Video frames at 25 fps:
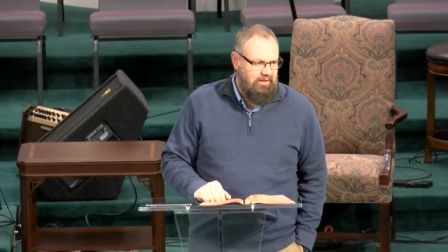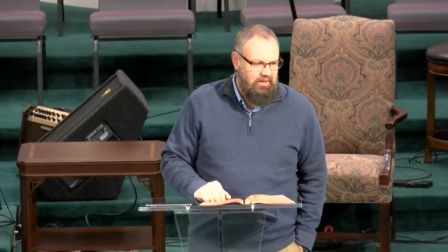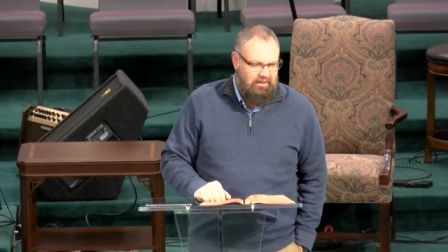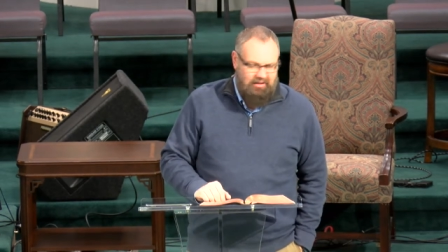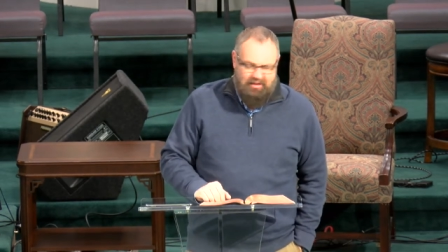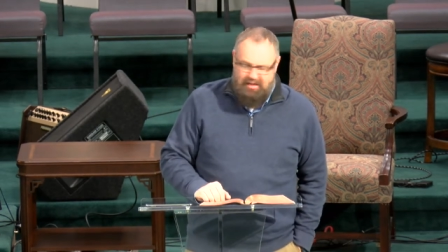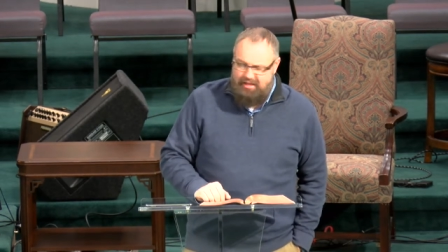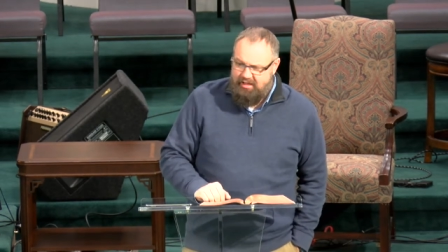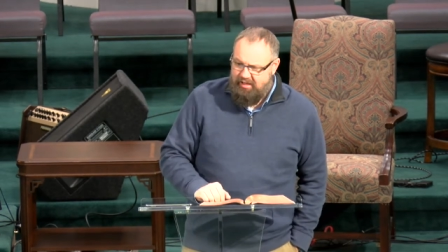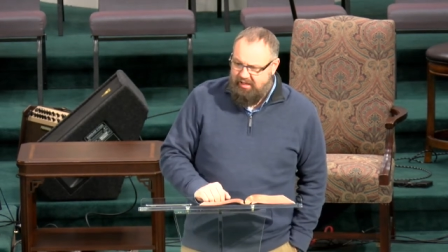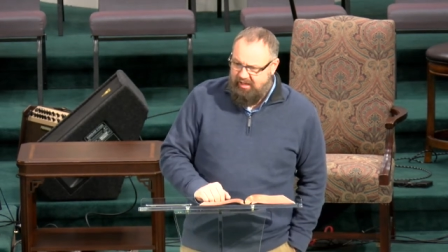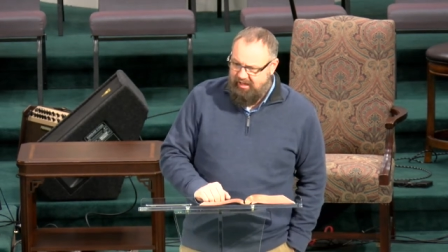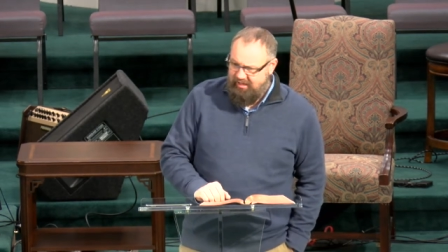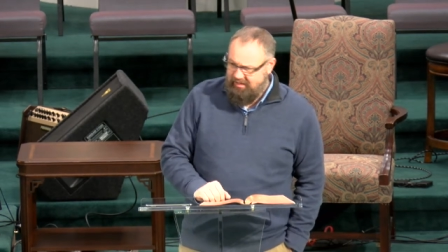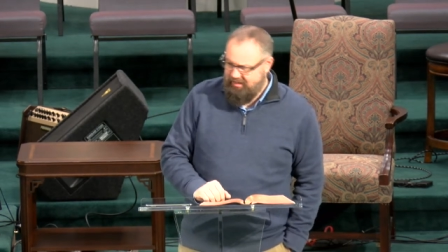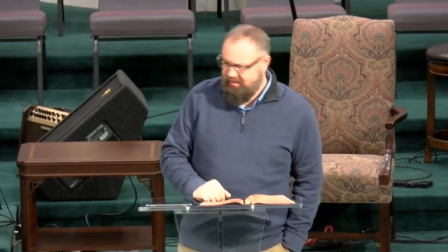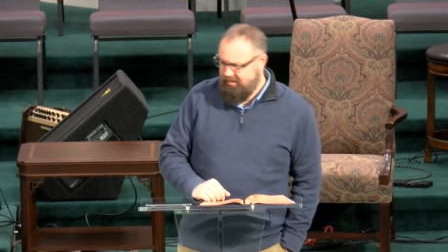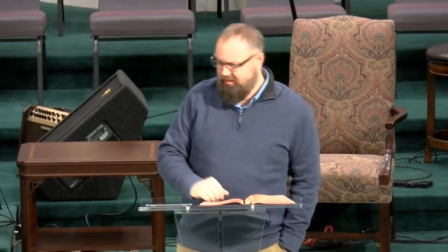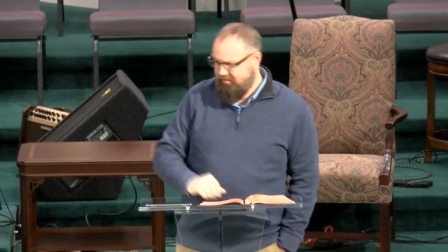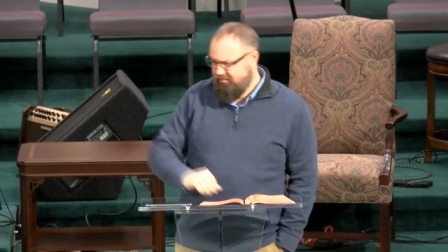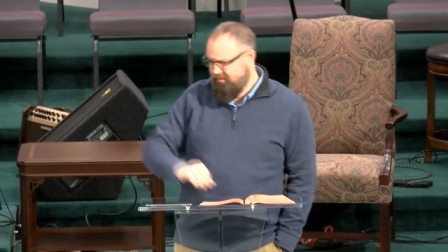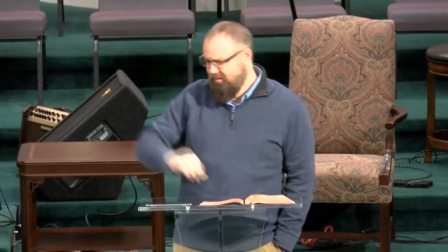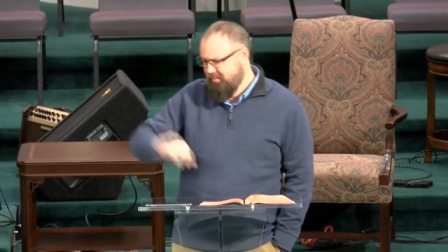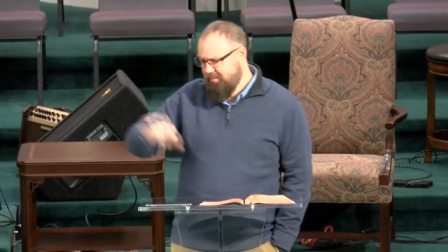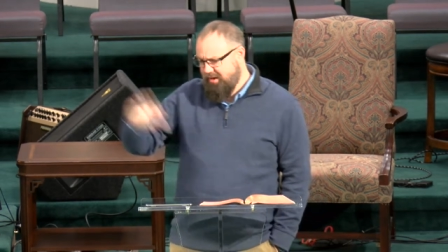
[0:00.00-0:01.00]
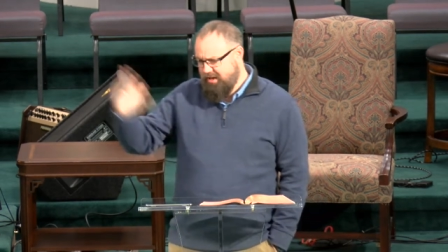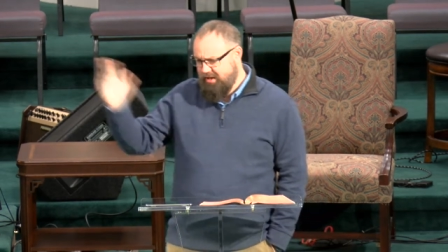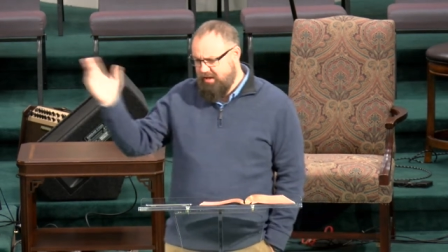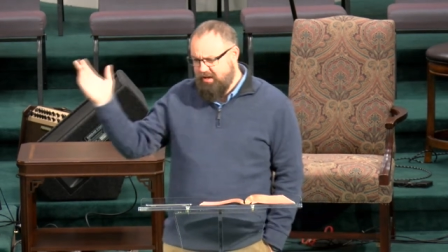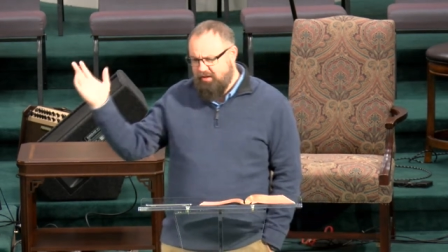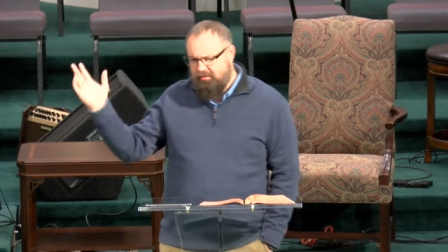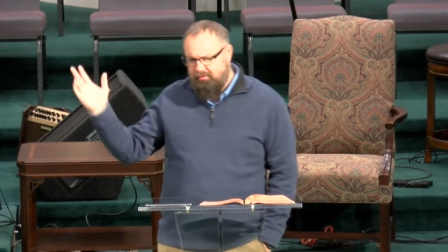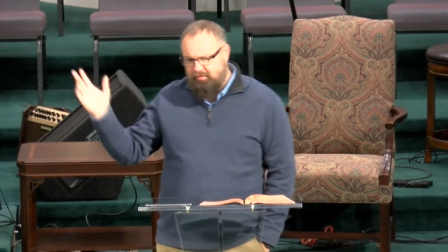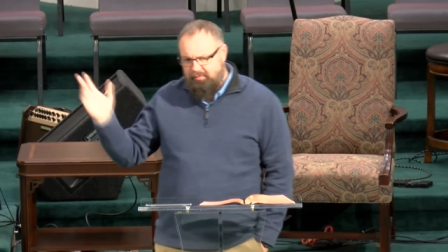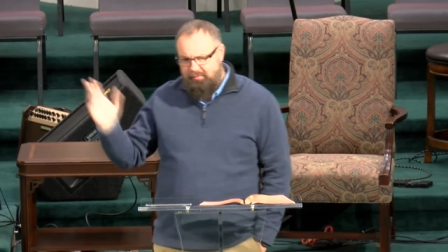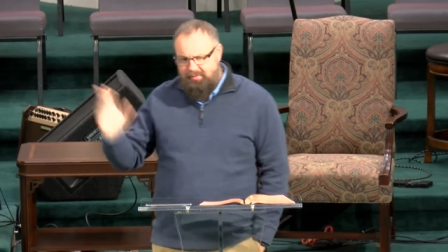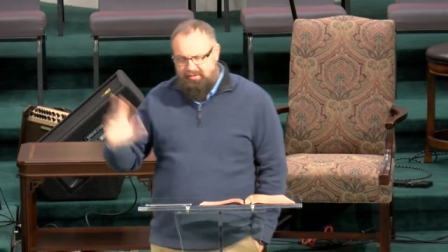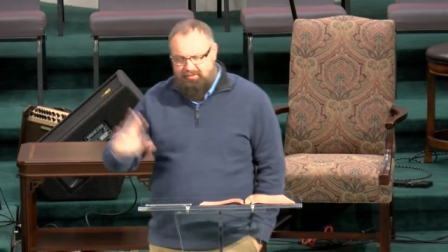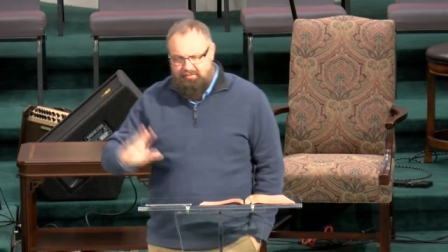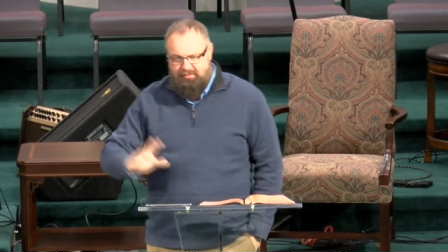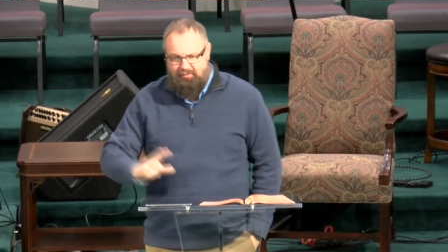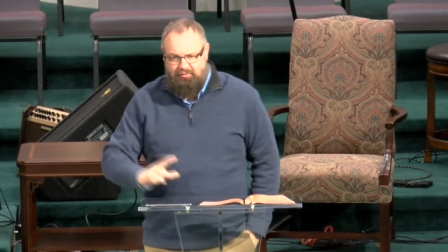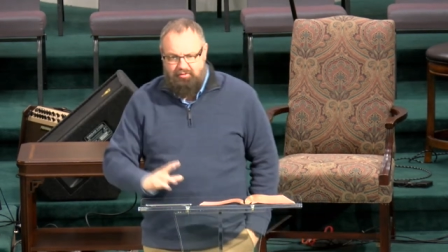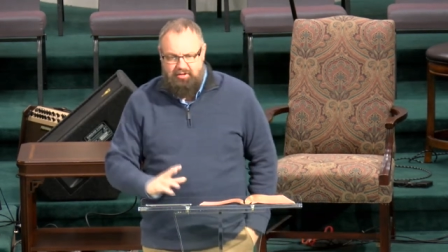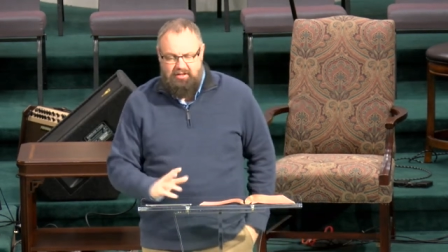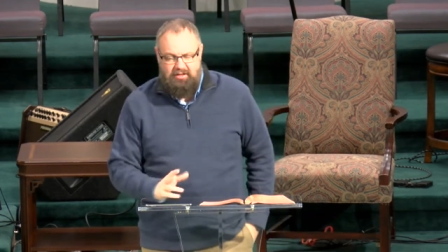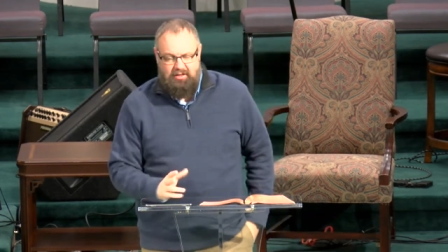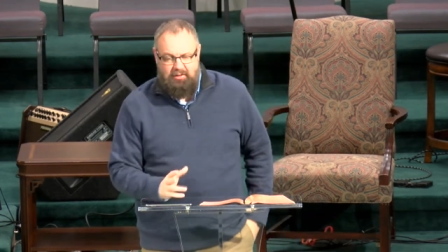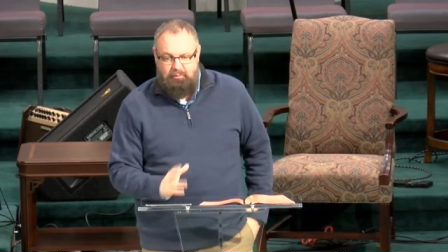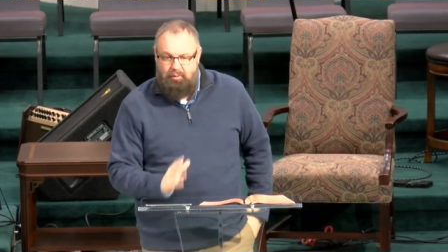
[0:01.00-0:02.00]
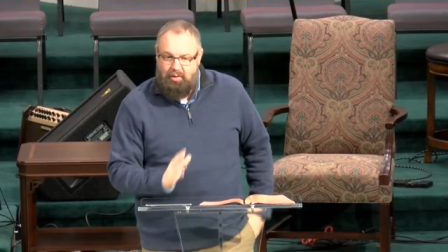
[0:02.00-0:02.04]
and, and somebody else must have written it.